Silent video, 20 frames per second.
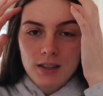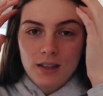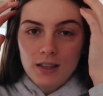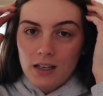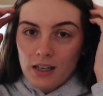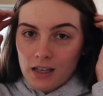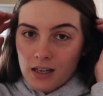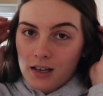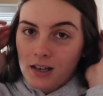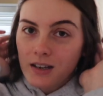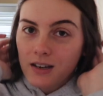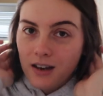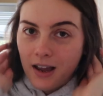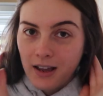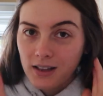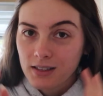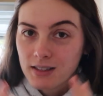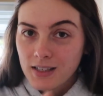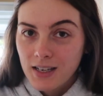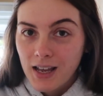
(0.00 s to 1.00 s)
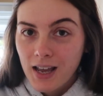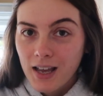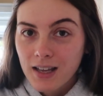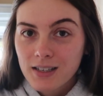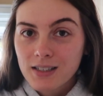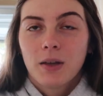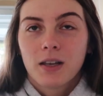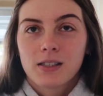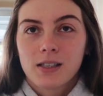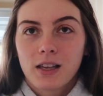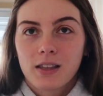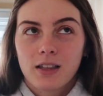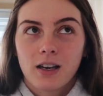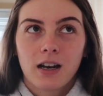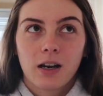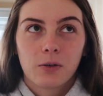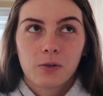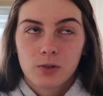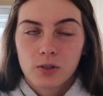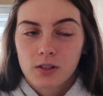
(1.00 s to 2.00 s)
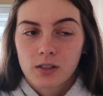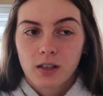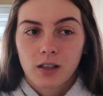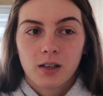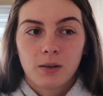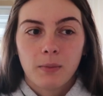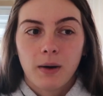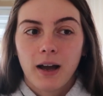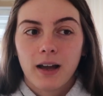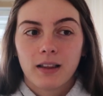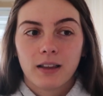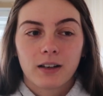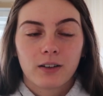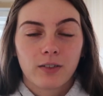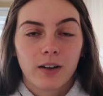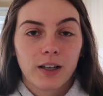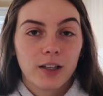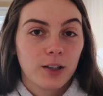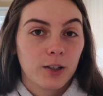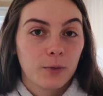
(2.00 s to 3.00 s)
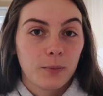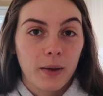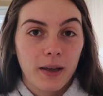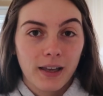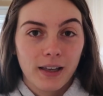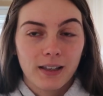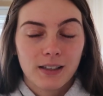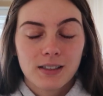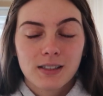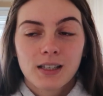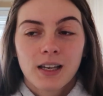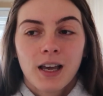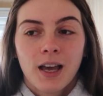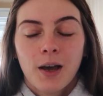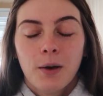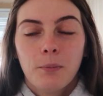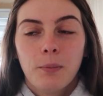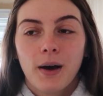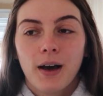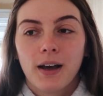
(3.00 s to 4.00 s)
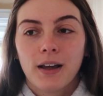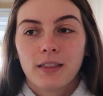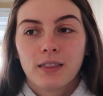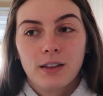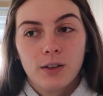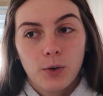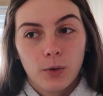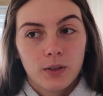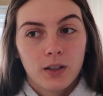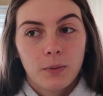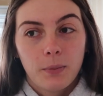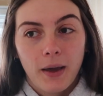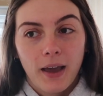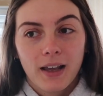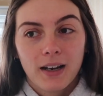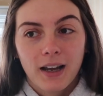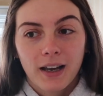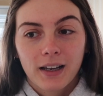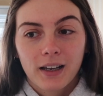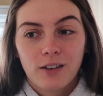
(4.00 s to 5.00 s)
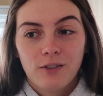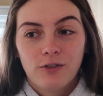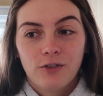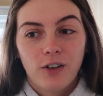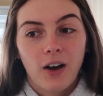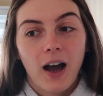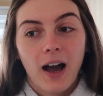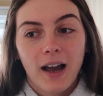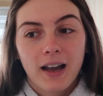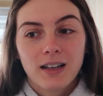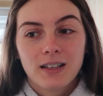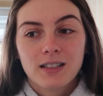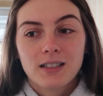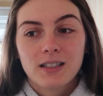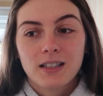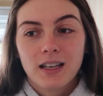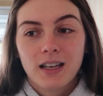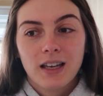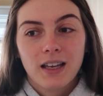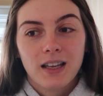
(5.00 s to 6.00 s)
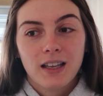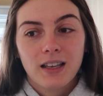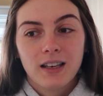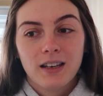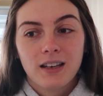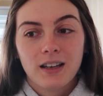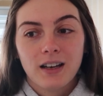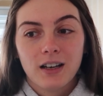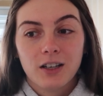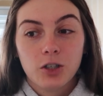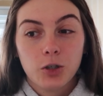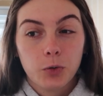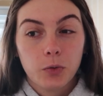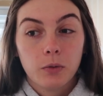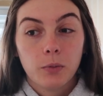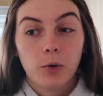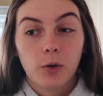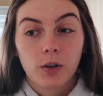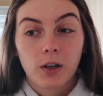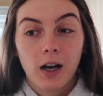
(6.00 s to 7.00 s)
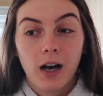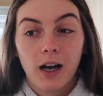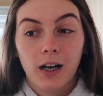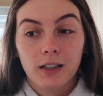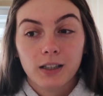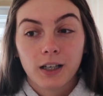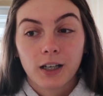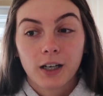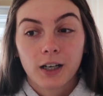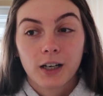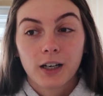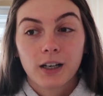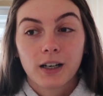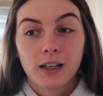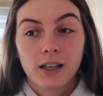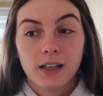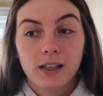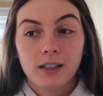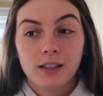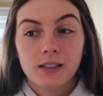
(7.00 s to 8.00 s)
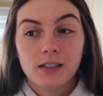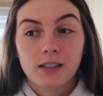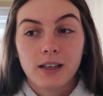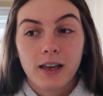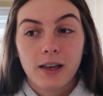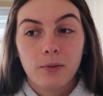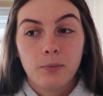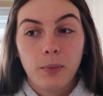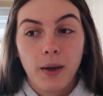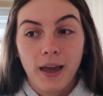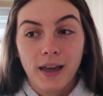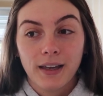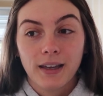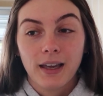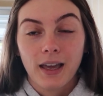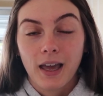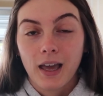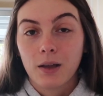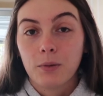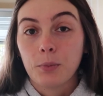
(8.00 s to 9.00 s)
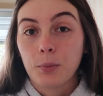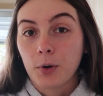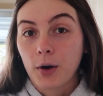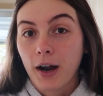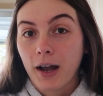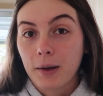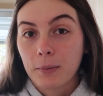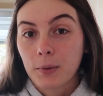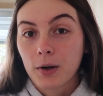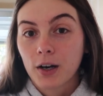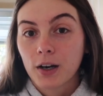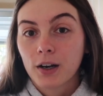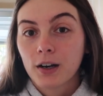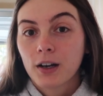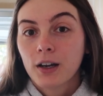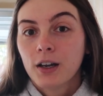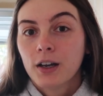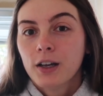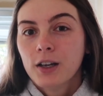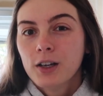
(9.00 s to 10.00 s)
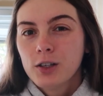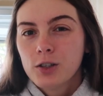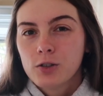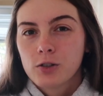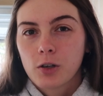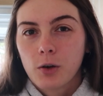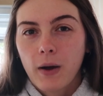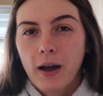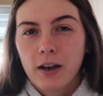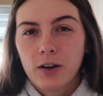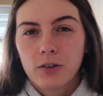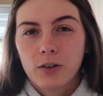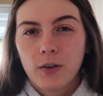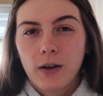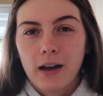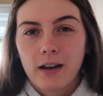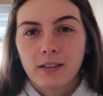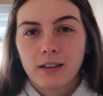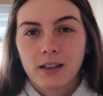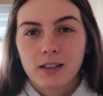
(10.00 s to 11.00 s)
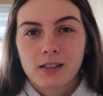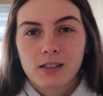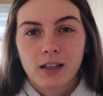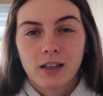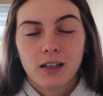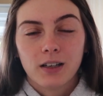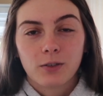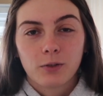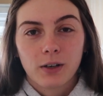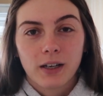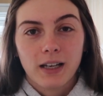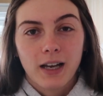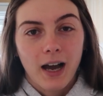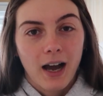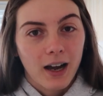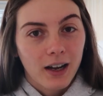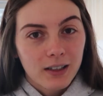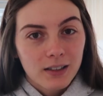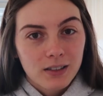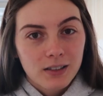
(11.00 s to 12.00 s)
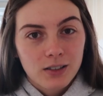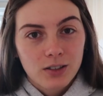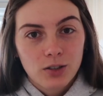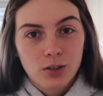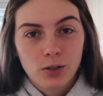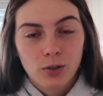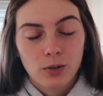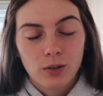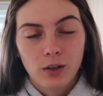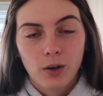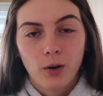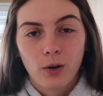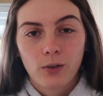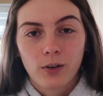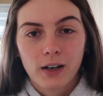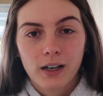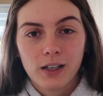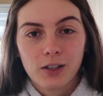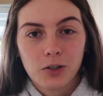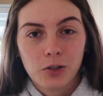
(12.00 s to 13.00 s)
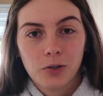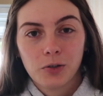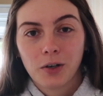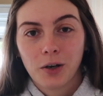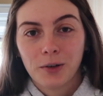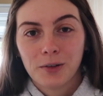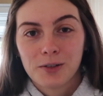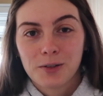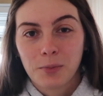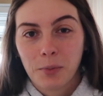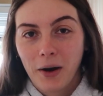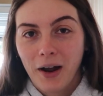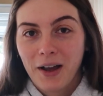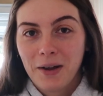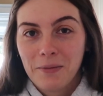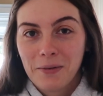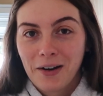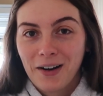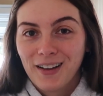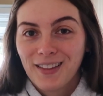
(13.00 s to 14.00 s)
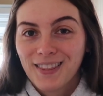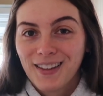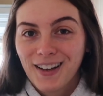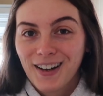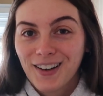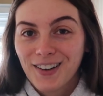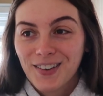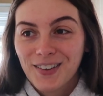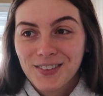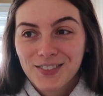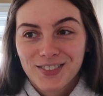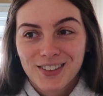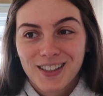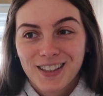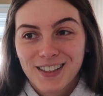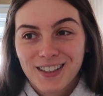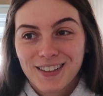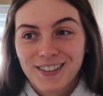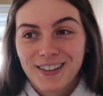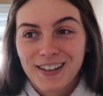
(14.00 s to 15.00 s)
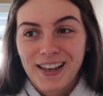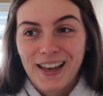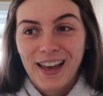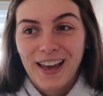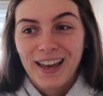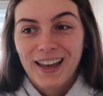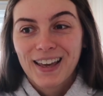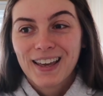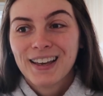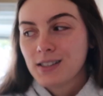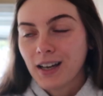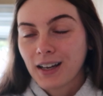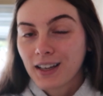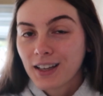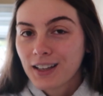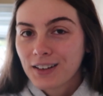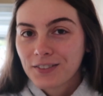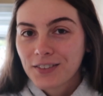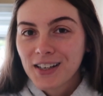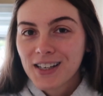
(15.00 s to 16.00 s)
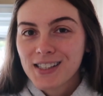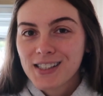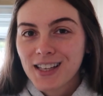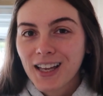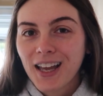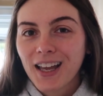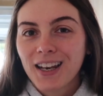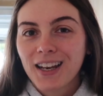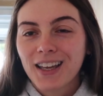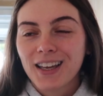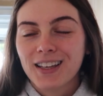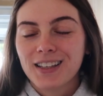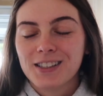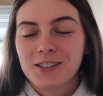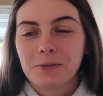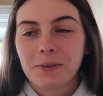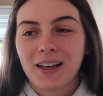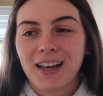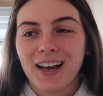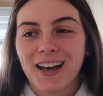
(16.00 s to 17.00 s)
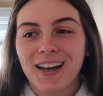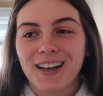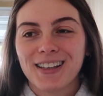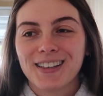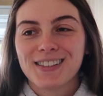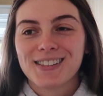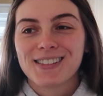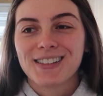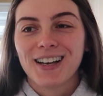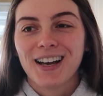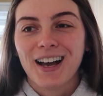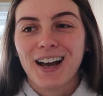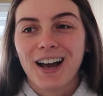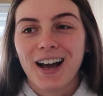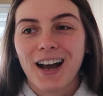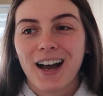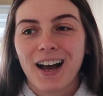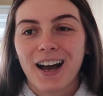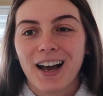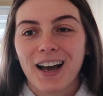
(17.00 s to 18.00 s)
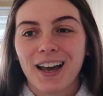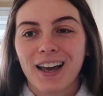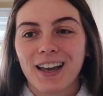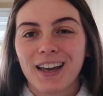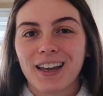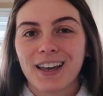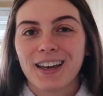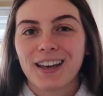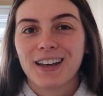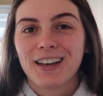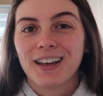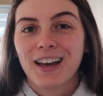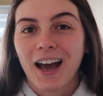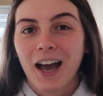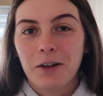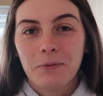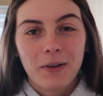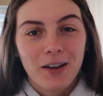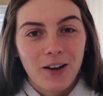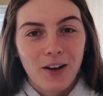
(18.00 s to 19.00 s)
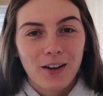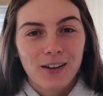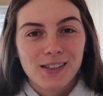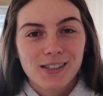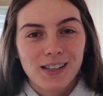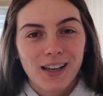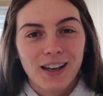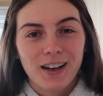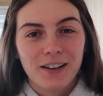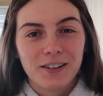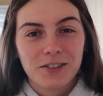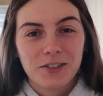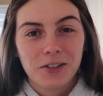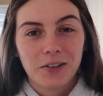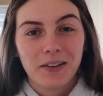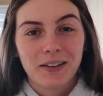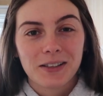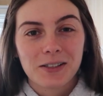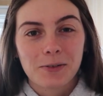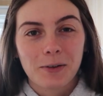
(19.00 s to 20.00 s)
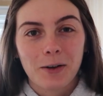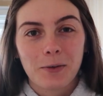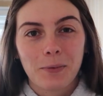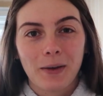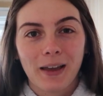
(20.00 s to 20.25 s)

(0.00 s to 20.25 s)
the nightstand because I thought I was just gonna buy like regular paint but the only paint I could find in a doable color is a paint and primer so I don't know how that's gonna react to the already two coats of primer on there. Hopefully they're okay. Second reason is because I had my heart set on doing spray